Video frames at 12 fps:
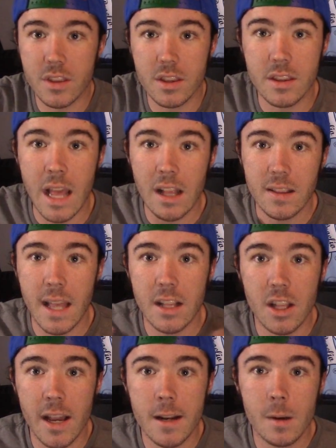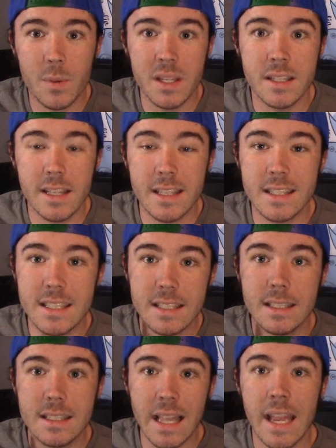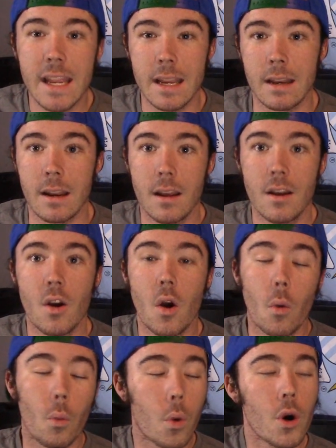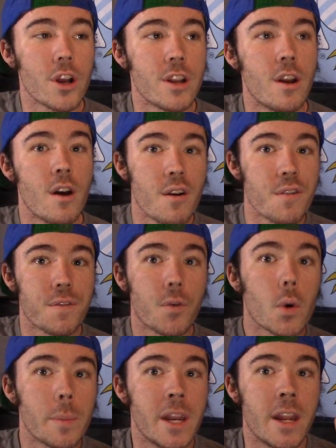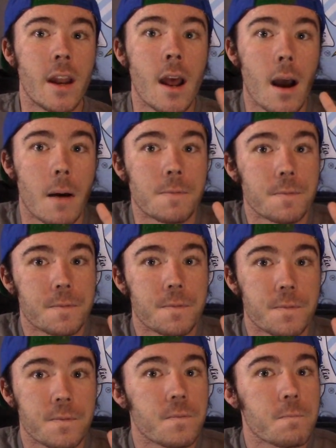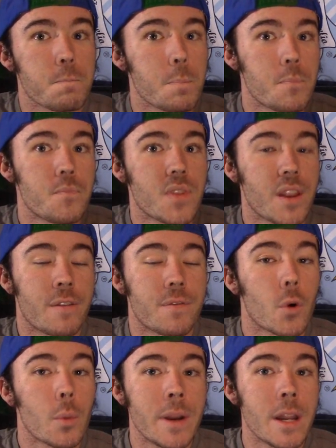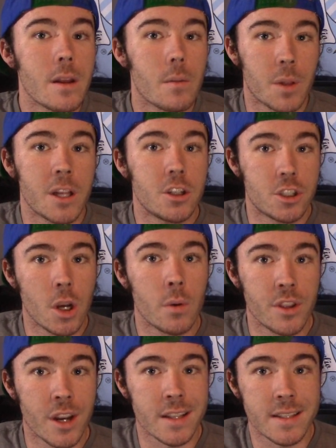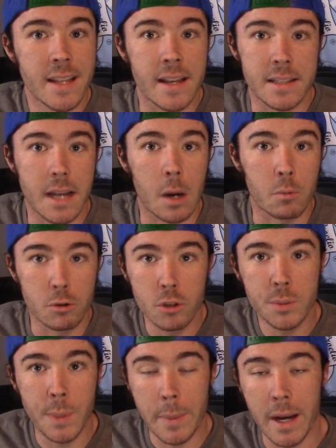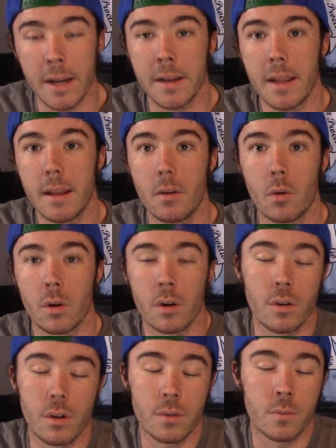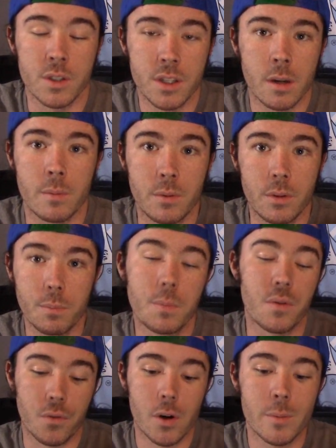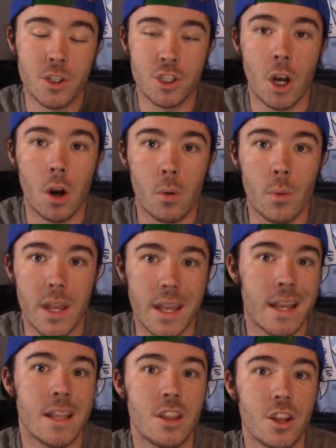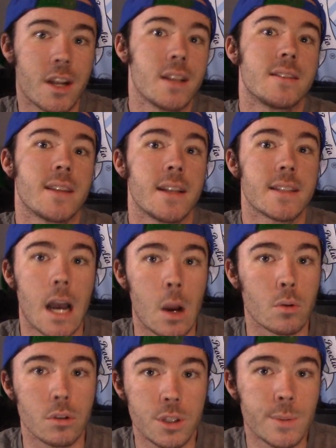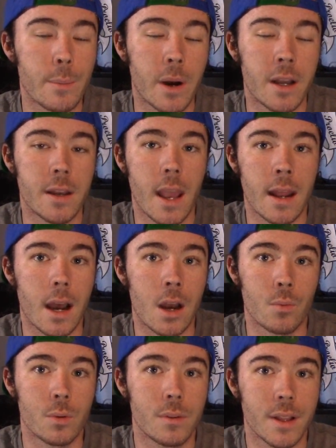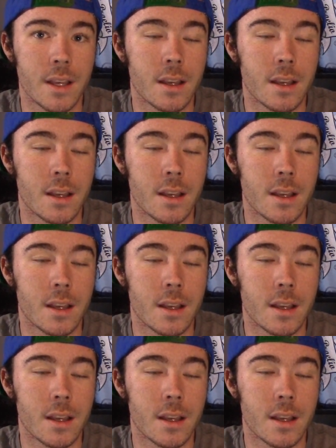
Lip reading: lineup is insane. 4 Minute. If 4 Minute played a show in the United States, I would lose my mind. Was gonna perform a show in the United States, I would lose my mind, and I would